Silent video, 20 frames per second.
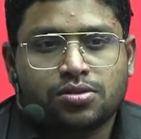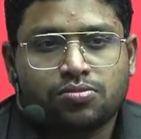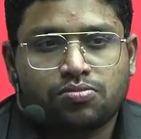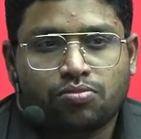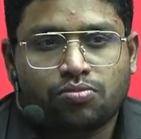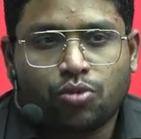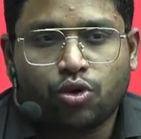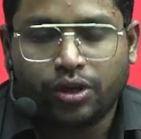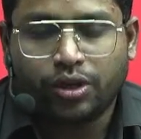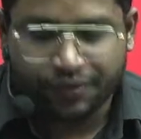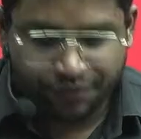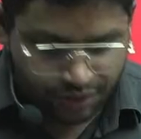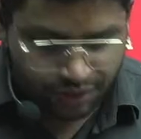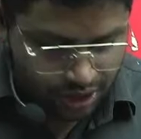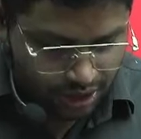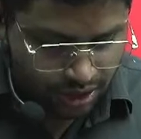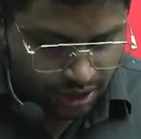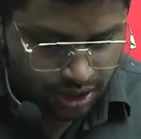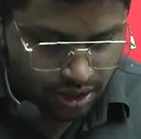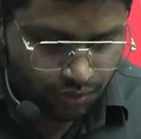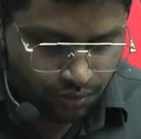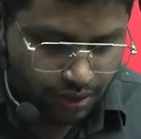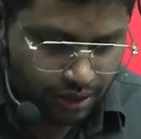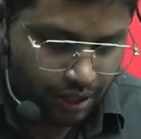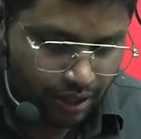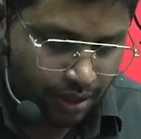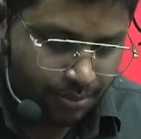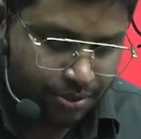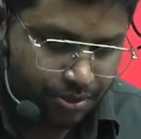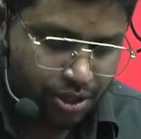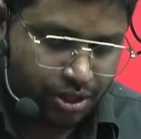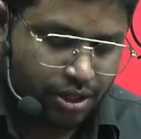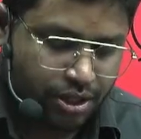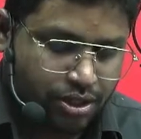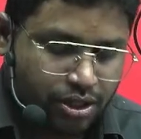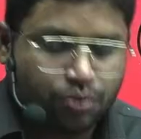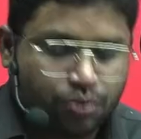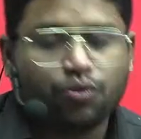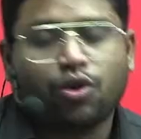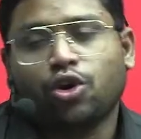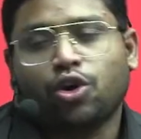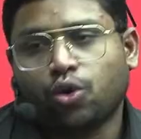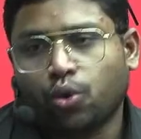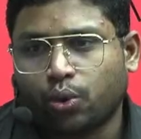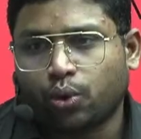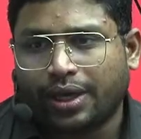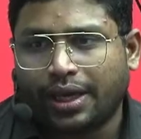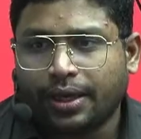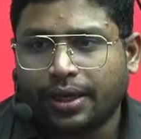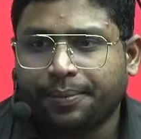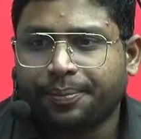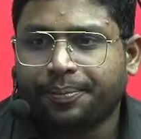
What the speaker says: Motive changes when corruption is involved. Okay.